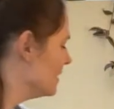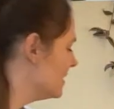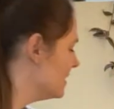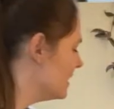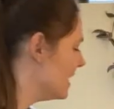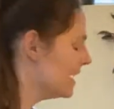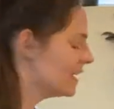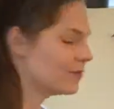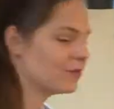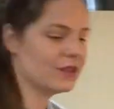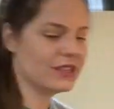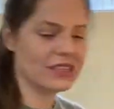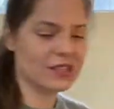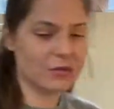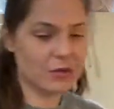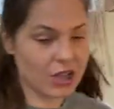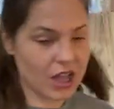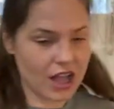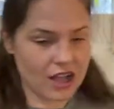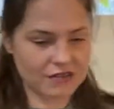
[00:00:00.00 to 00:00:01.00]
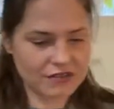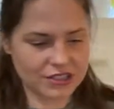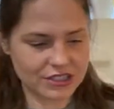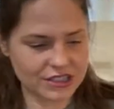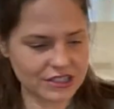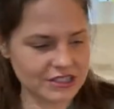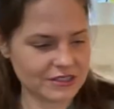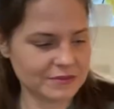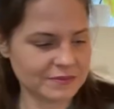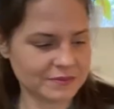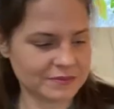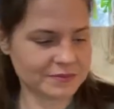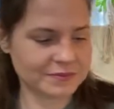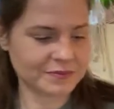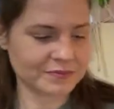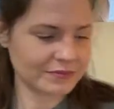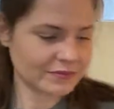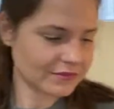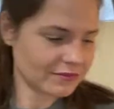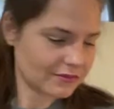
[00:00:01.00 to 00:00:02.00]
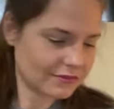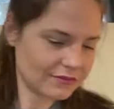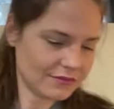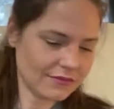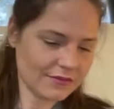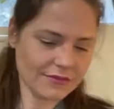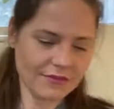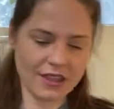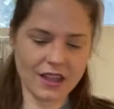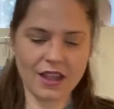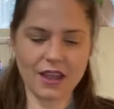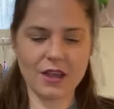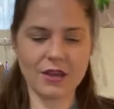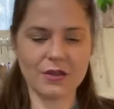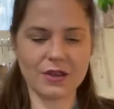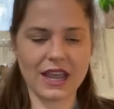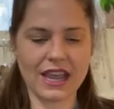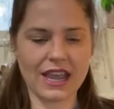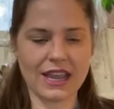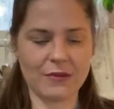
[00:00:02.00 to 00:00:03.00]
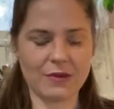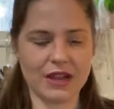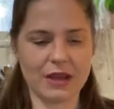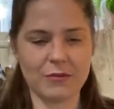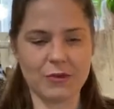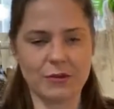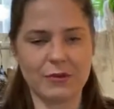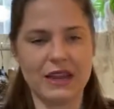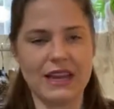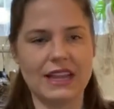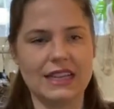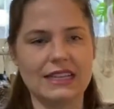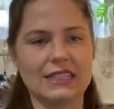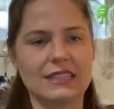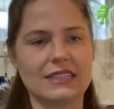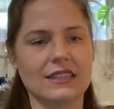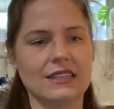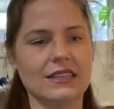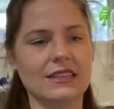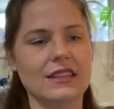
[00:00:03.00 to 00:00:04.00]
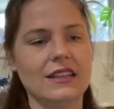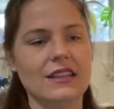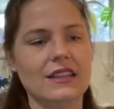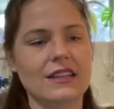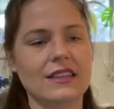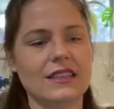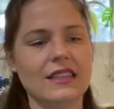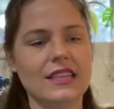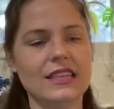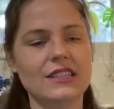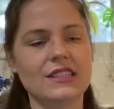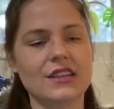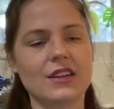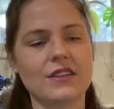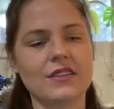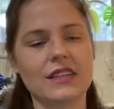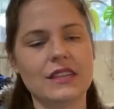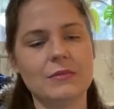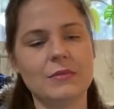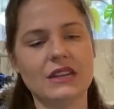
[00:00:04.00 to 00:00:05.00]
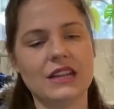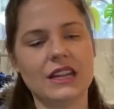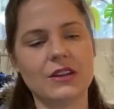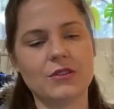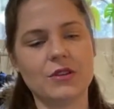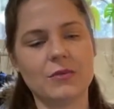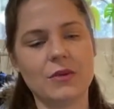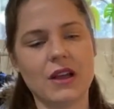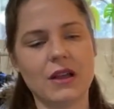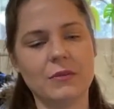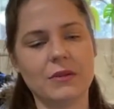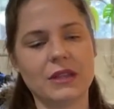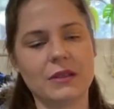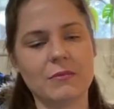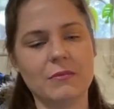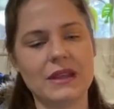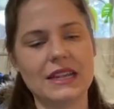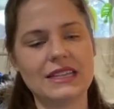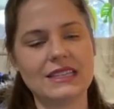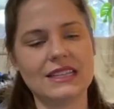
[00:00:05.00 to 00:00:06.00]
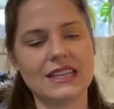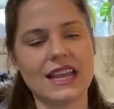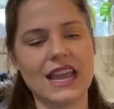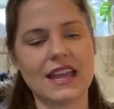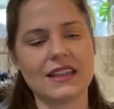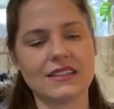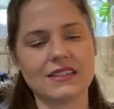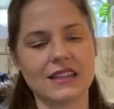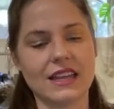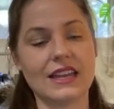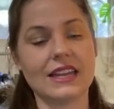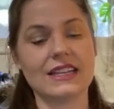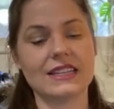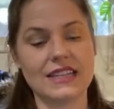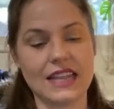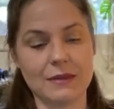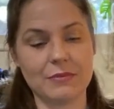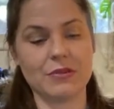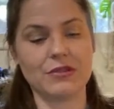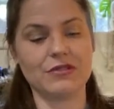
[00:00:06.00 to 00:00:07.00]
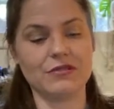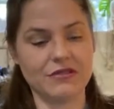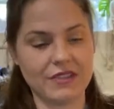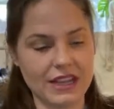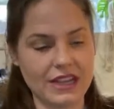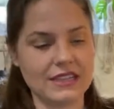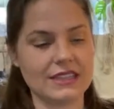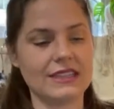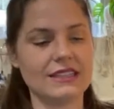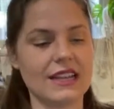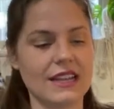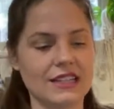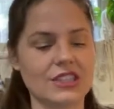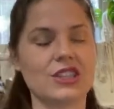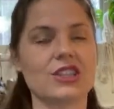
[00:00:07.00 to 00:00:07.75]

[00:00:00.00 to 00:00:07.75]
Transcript: Take reasonable offers. Okay, we got more pants. These are the Banana Republic Mason Athletic Tapered Fit, size